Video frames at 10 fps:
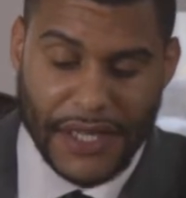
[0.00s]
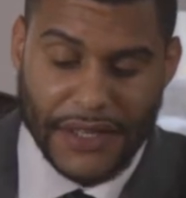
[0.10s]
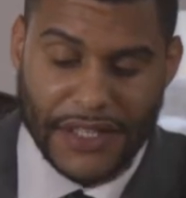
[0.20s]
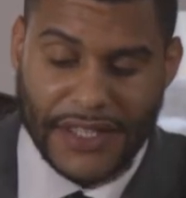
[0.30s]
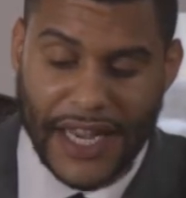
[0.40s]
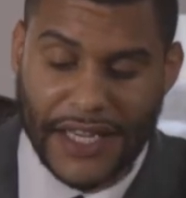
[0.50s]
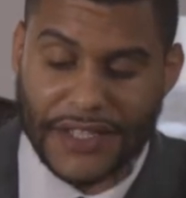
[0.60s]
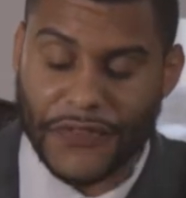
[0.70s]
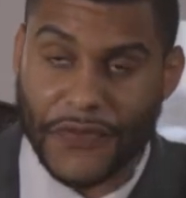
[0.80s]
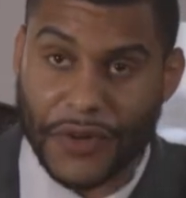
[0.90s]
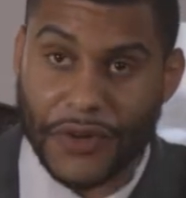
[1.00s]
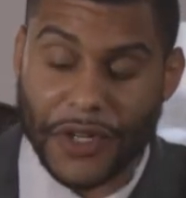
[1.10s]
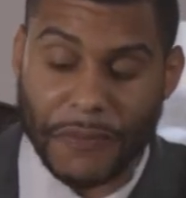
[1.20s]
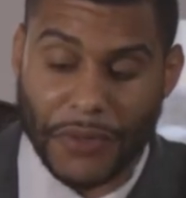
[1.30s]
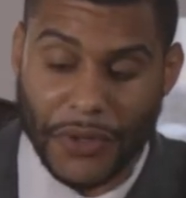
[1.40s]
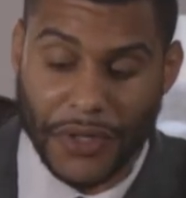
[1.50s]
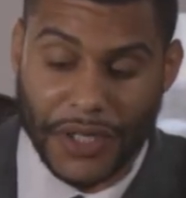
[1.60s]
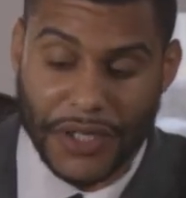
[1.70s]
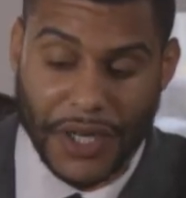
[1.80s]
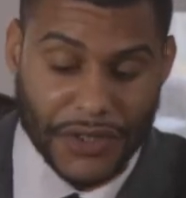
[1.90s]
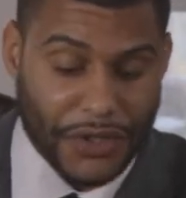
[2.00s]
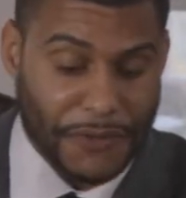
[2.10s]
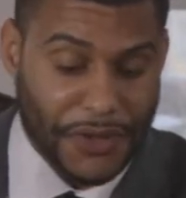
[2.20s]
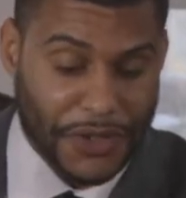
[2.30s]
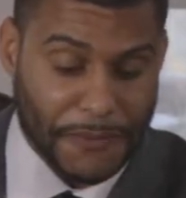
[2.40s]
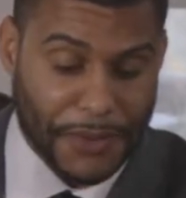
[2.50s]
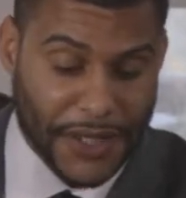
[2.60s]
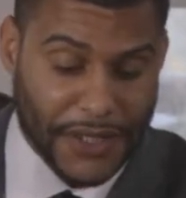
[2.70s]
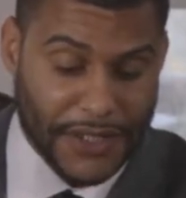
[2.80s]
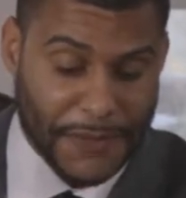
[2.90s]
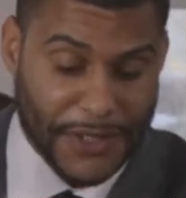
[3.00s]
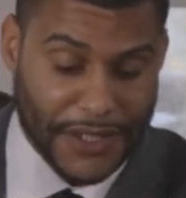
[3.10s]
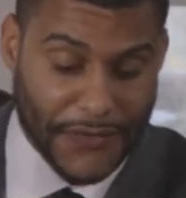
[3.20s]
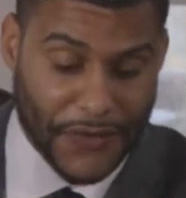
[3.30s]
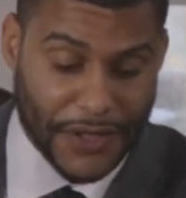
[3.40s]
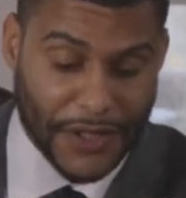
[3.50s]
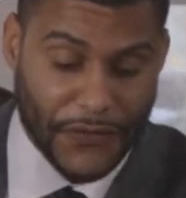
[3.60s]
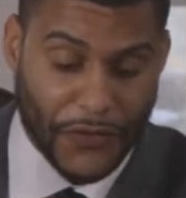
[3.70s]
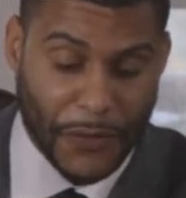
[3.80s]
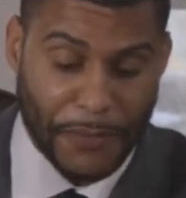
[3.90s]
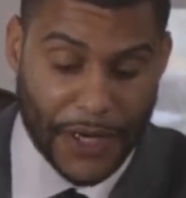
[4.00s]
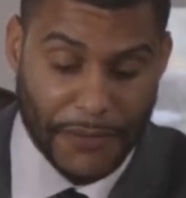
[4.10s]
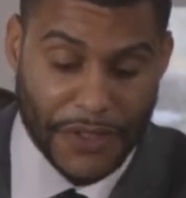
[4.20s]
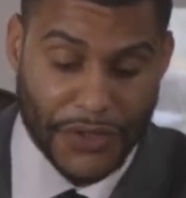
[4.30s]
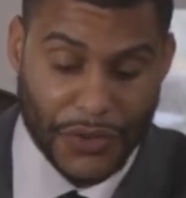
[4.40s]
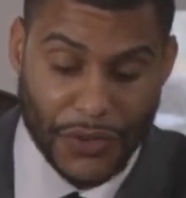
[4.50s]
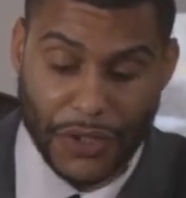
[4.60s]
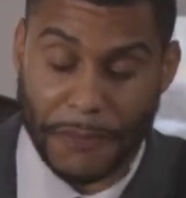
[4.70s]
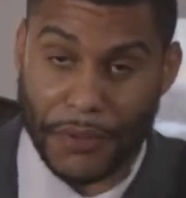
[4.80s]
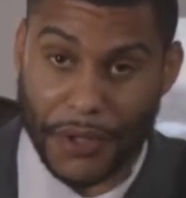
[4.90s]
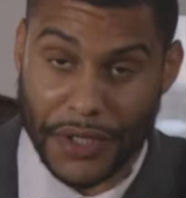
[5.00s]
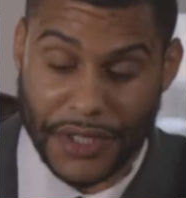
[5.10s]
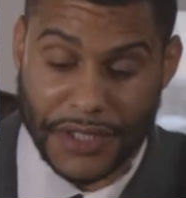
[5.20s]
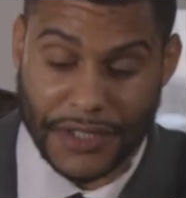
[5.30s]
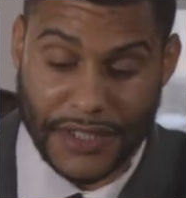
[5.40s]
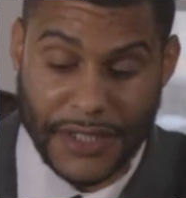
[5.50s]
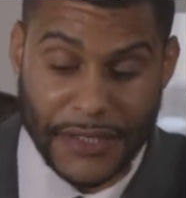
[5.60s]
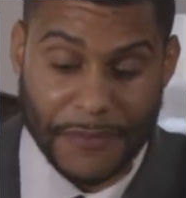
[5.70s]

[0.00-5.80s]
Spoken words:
the tax-deferred employee contribution plan specifically for public school employees,